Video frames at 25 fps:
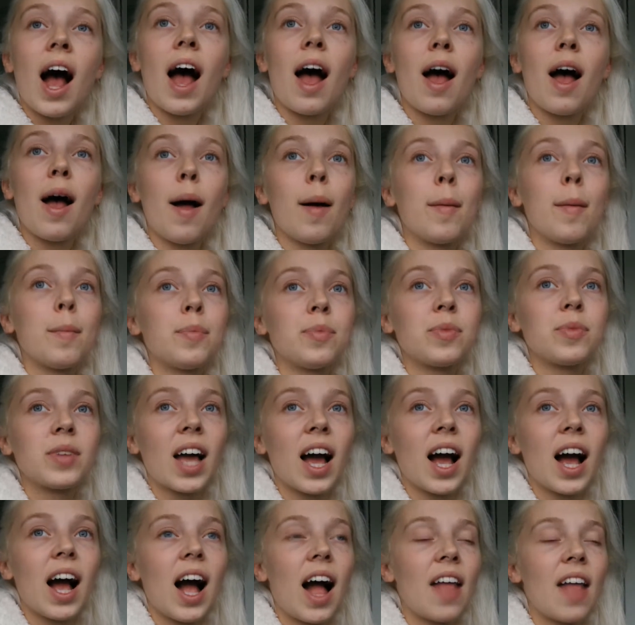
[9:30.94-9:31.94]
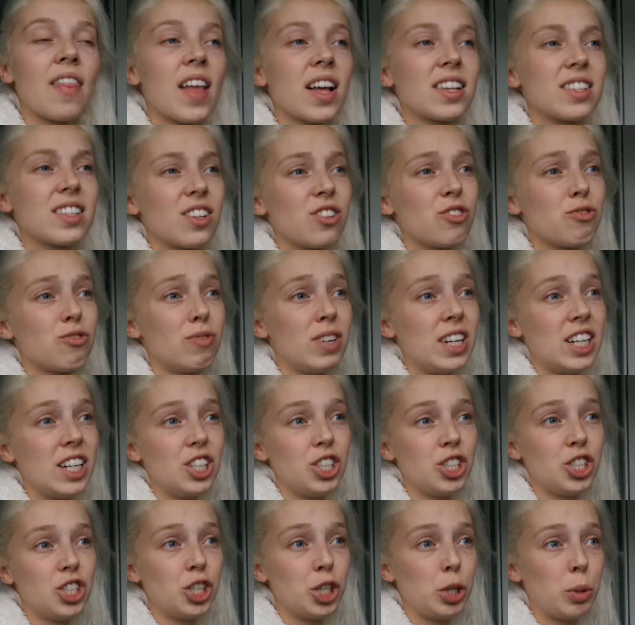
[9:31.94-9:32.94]
And that sounds really
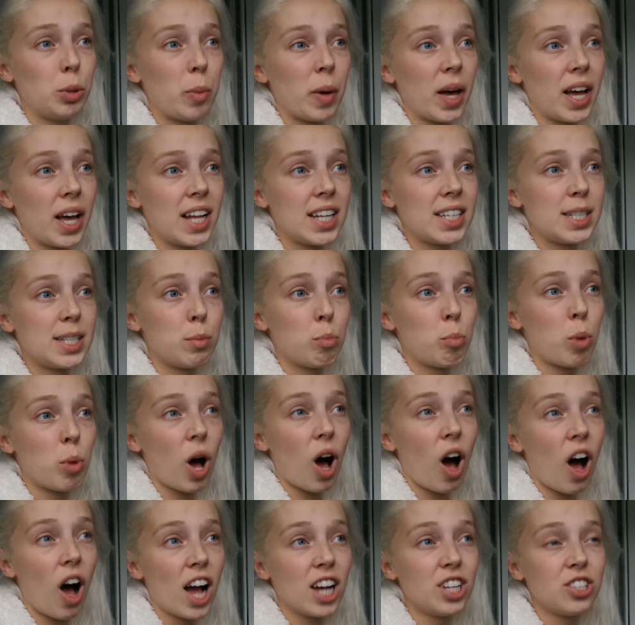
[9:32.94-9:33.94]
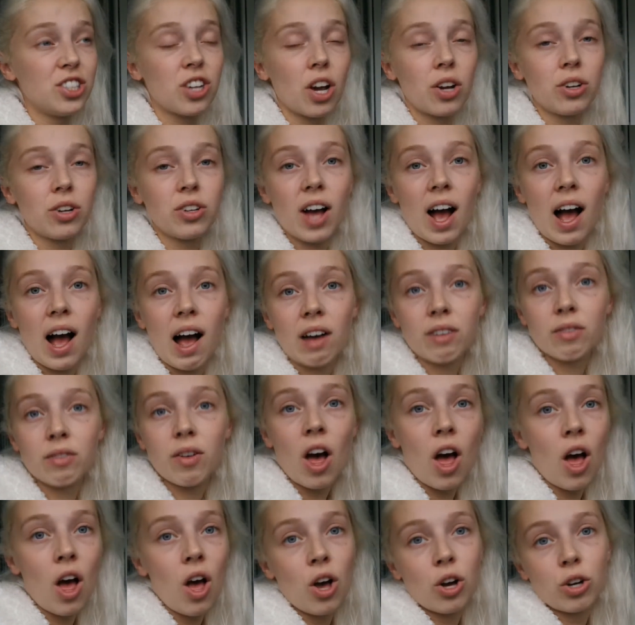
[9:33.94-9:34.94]
stupid, but I don't have
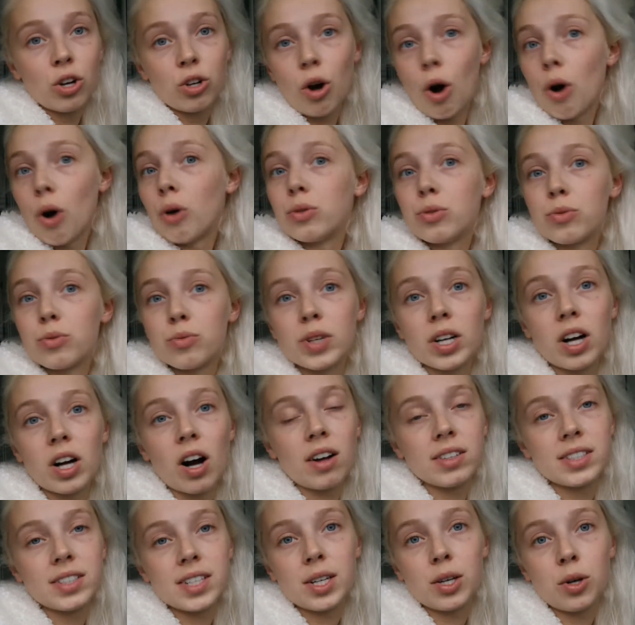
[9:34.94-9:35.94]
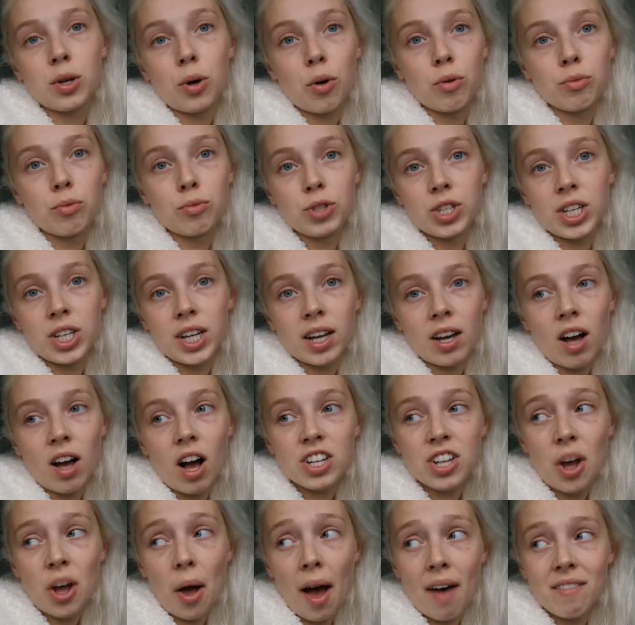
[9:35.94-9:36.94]
goals regarding running.
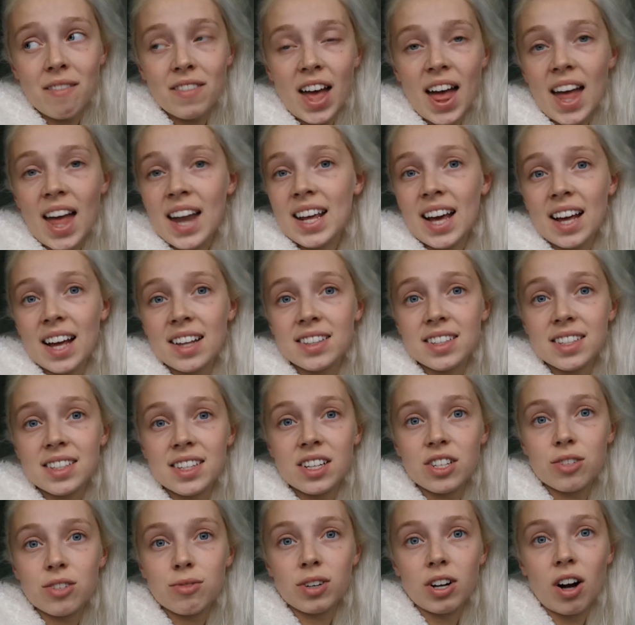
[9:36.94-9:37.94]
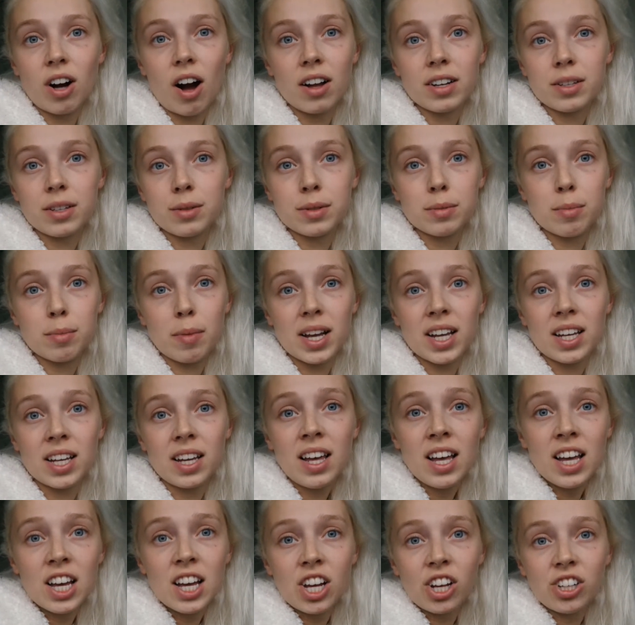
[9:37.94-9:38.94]
I don't have any answers regarding with my
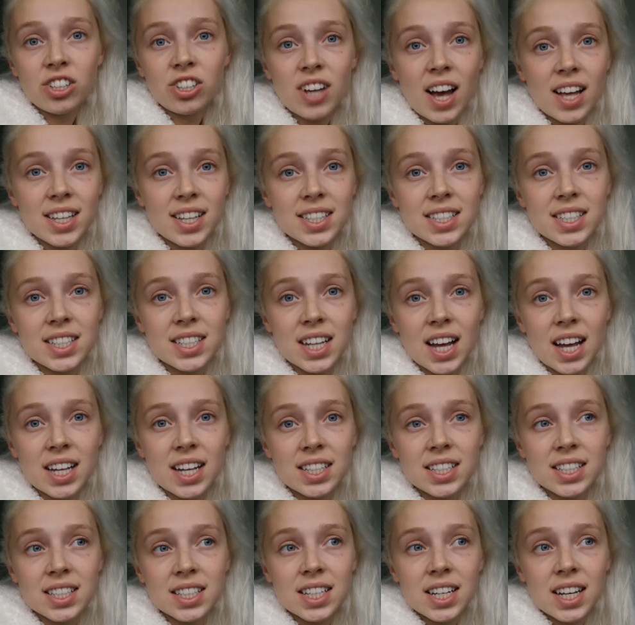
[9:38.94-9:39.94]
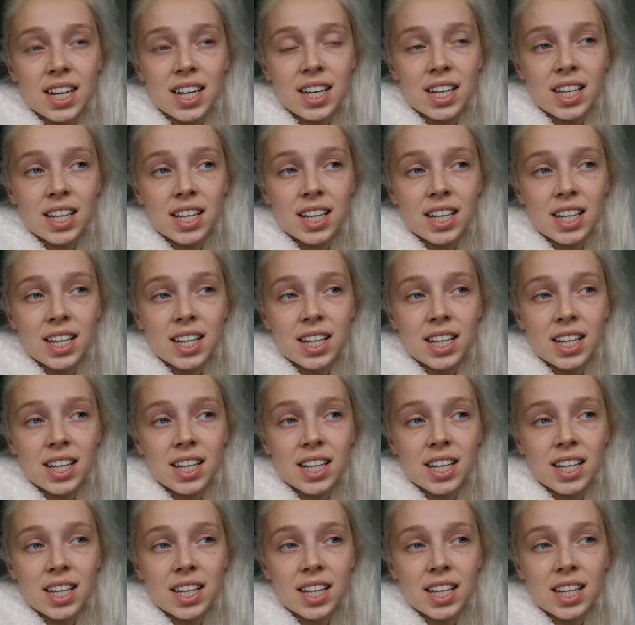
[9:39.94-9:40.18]
chest, and